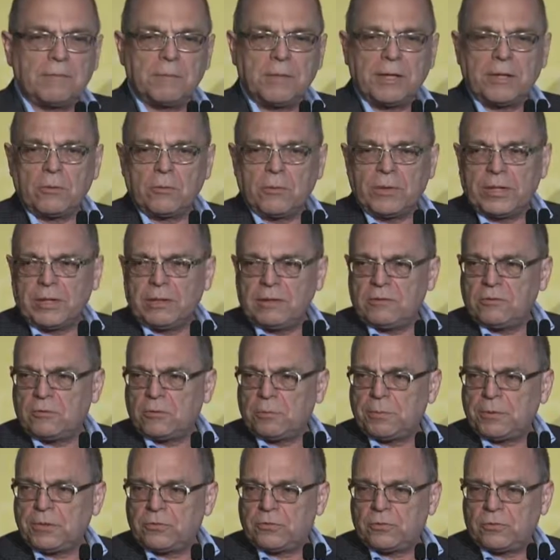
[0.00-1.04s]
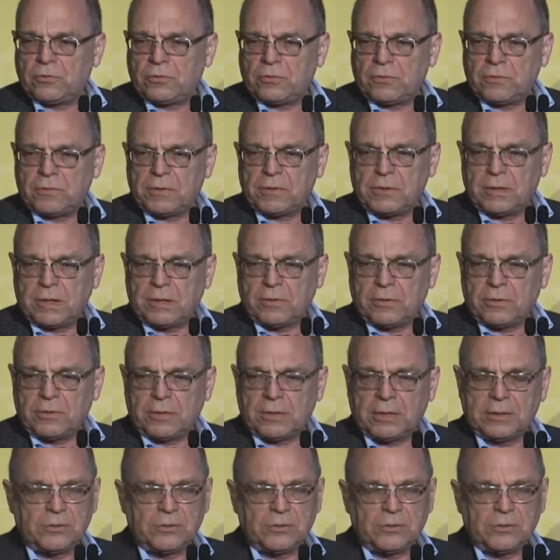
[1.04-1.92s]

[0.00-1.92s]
By the way, these are pictures of the tower